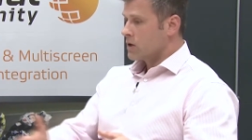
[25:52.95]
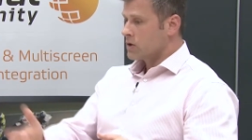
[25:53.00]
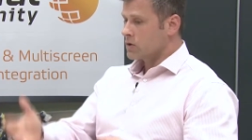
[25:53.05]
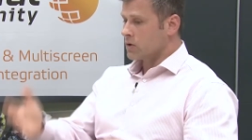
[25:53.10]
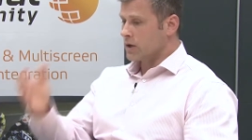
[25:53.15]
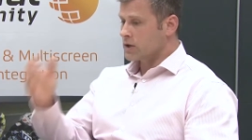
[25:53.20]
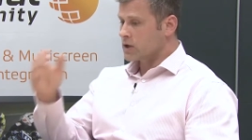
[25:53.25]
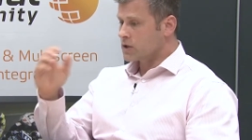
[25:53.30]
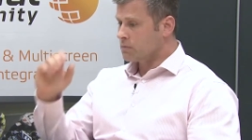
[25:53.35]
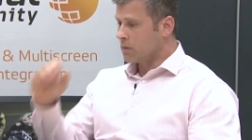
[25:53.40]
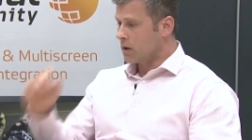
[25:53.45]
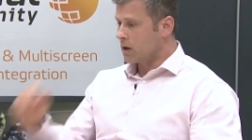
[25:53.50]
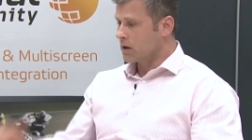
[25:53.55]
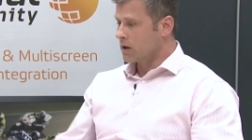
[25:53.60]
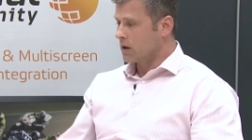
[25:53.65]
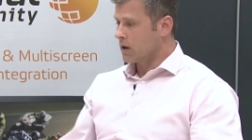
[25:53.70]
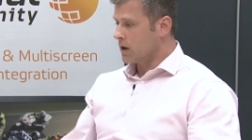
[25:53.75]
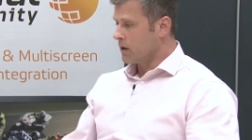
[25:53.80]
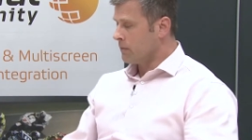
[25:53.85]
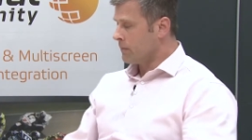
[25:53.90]
So I just
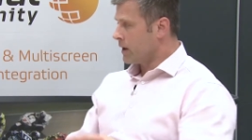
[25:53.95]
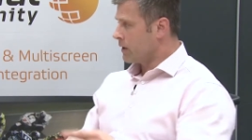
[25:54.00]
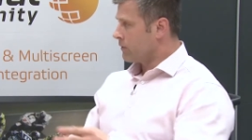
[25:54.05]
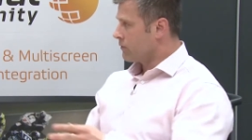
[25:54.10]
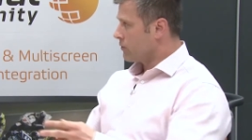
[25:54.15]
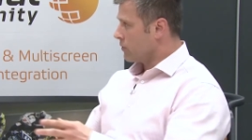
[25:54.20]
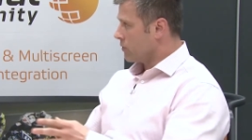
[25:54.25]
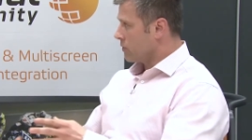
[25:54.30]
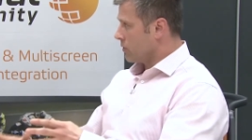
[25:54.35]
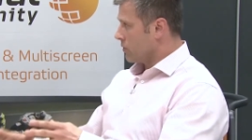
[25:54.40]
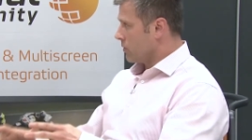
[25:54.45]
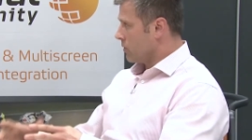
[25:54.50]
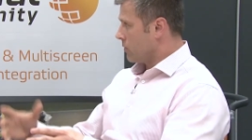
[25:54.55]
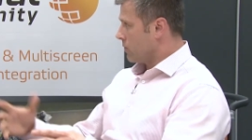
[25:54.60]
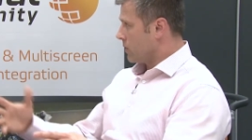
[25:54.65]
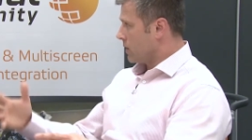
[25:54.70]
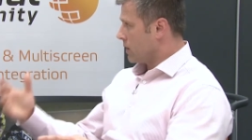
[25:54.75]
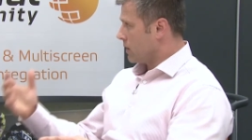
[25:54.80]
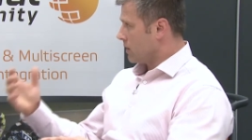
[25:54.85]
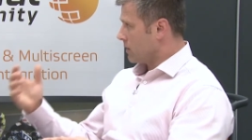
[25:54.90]
bought a
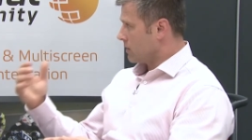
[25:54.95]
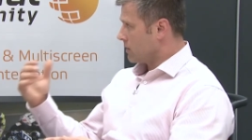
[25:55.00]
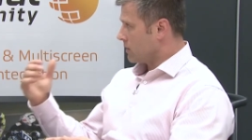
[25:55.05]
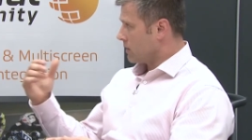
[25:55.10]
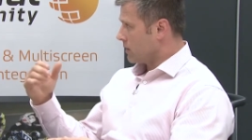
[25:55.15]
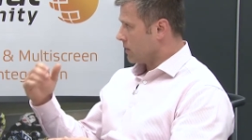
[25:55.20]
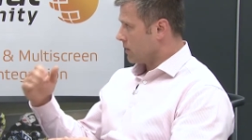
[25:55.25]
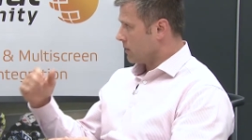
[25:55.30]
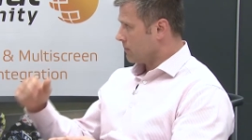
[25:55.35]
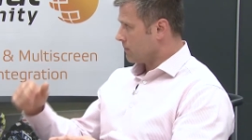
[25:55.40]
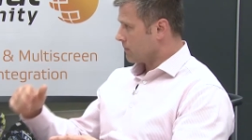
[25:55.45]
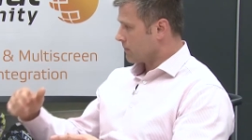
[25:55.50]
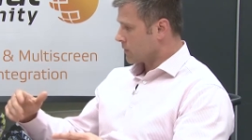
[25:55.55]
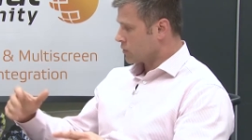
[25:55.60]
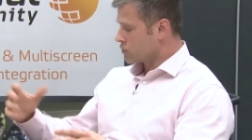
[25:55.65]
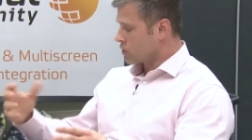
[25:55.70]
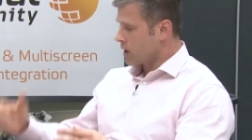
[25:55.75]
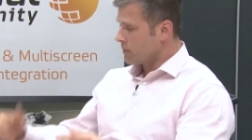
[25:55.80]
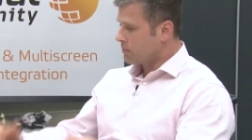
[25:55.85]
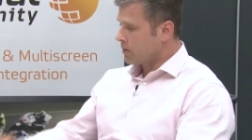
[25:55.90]
Manfrotto
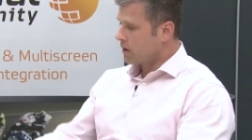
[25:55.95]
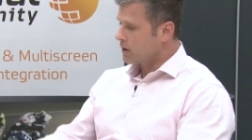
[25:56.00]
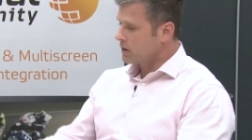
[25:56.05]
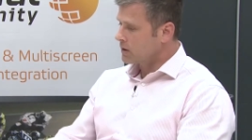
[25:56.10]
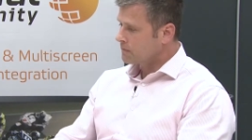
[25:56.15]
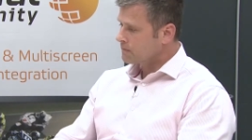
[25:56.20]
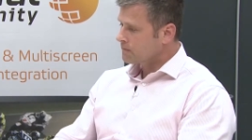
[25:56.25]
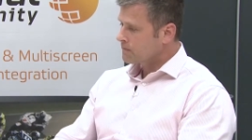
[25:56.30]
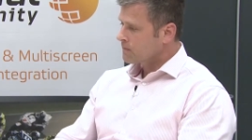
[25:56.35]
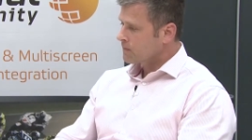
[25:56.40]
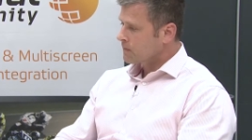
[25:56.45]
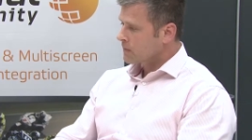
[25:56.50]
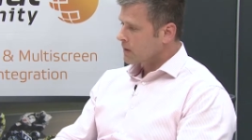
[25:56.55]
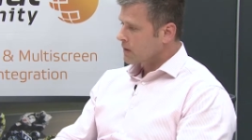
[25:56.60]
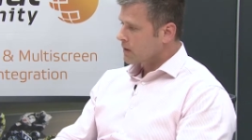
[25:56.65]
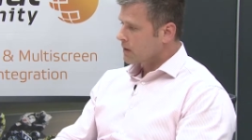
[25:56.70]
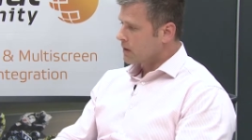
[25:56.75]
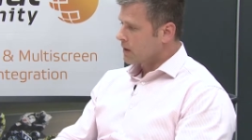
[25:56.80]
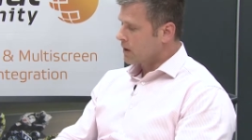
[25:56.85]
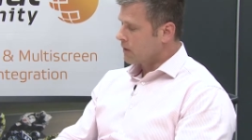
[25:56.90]
tripod
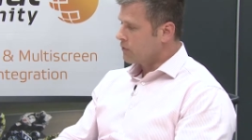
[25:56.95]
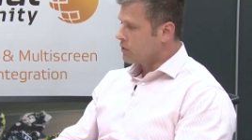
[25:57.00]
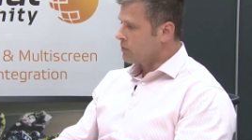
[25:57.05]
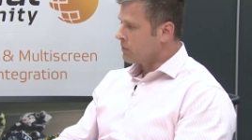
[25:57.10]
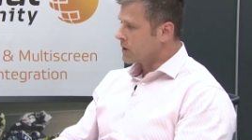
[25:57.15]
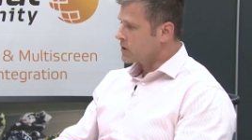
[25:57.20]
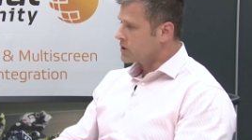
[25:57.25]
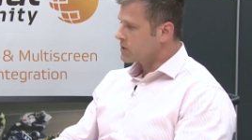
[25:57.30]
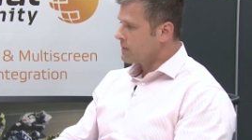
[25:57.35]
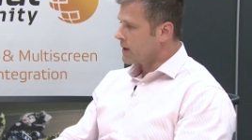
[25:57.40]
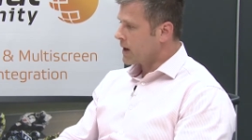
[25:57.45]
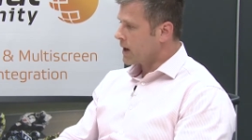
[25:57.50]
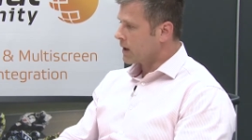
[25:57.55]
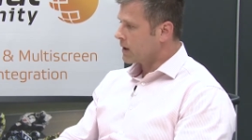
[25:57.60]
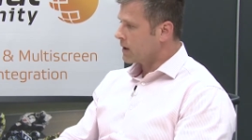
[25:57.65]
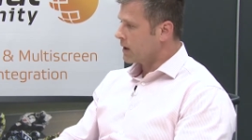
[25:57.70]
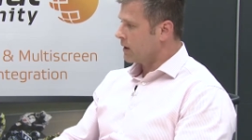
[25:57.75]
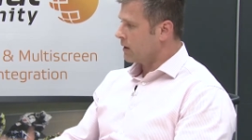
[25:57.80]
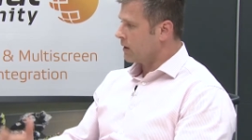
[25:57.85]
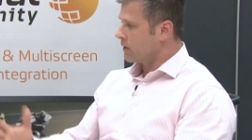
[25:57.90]
a few months
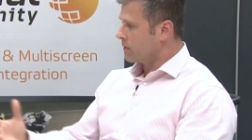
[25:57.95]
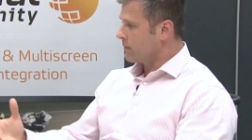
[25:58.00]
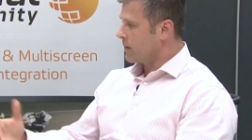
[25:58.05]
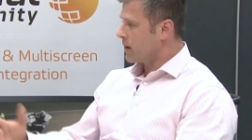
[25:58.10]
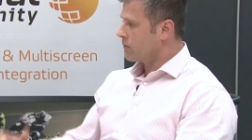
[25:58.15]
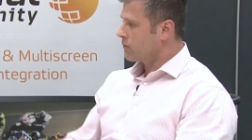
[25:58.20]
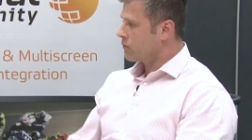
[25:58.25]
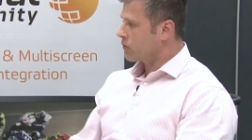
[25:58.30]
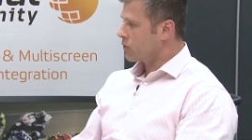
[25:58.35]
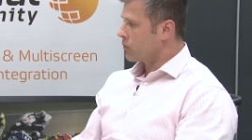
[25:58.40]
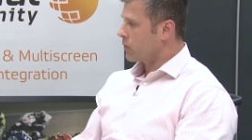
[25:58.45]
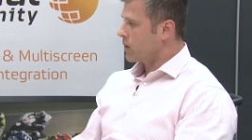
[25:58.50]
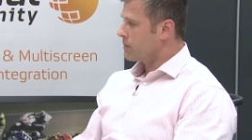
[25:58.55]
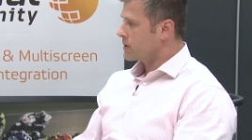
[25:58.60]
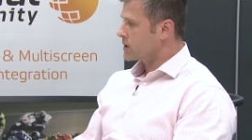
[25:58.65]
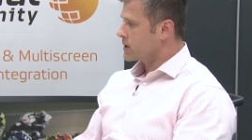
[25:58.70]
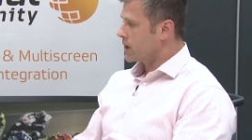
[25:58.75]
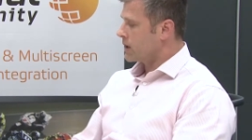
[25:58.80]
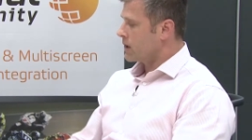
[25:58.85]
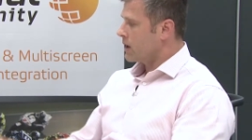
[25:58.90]
back, and on the Manfrotto
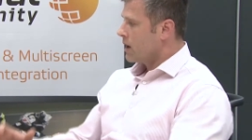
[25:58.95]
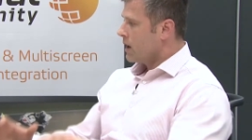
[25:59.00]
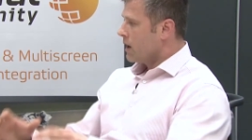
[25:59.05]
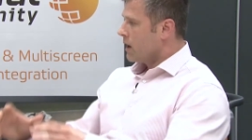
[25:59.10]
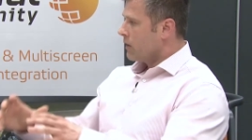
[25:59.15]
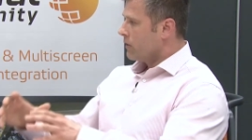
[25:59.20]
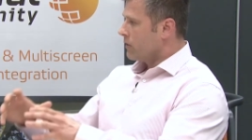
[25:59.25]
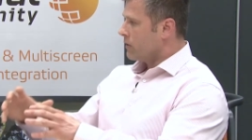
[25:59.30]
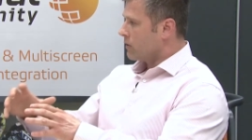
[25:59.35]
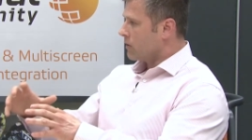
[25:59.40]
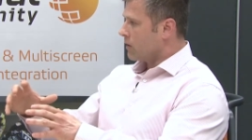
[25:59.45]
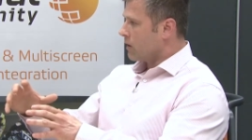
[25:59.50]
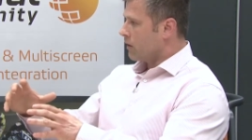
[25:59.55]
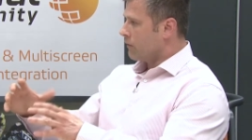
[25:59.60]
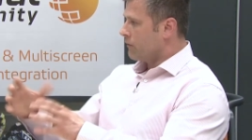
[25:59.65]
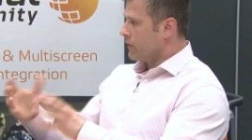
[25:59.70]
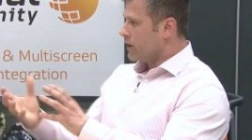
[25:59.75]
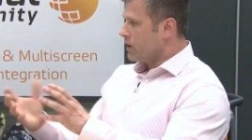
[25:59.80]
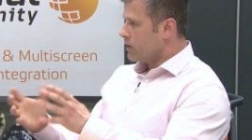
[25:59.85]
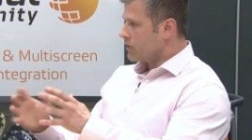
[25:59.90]
website, there
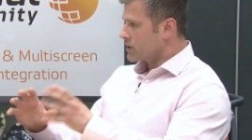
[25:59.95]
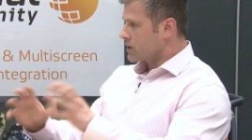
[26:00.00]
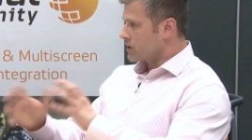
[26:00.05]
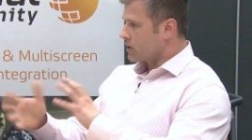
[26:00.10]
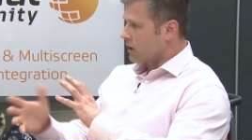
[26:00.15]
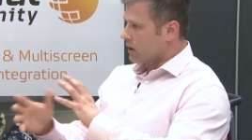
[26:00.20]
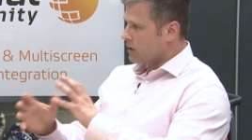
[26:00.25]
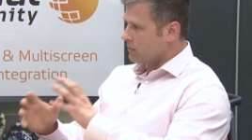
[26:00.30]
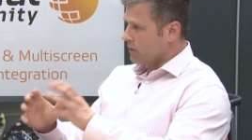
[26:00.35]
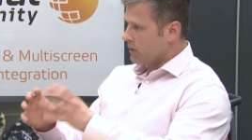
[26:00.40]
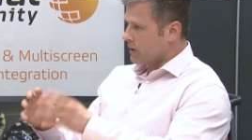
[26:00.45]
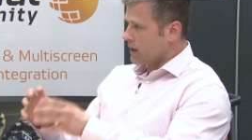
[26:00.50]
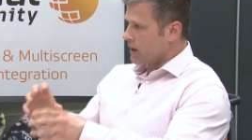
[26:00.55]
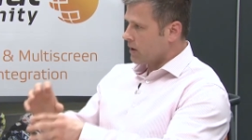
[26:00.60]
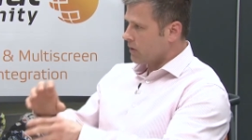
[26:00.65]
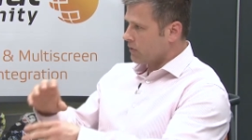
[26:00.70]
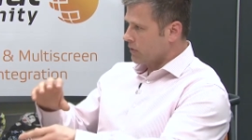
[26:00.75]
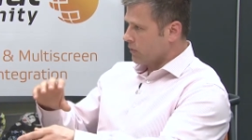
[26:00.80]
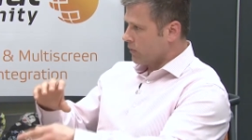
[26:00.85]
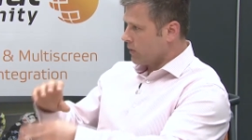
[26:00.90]
are videos that talk about
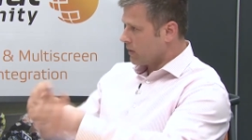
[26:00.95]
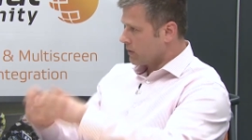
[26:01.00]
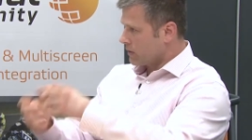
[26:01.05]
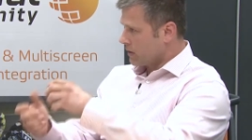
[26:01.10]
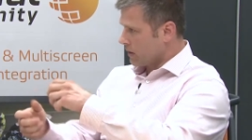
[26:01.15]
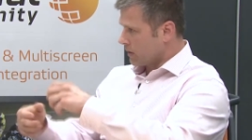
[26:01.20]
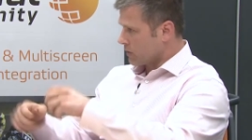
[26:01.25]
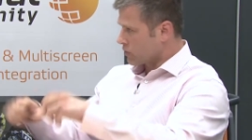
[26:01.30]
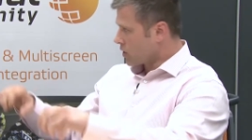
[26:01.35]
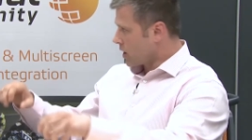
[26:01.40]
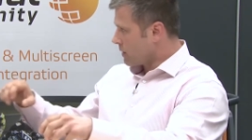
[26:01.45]
how the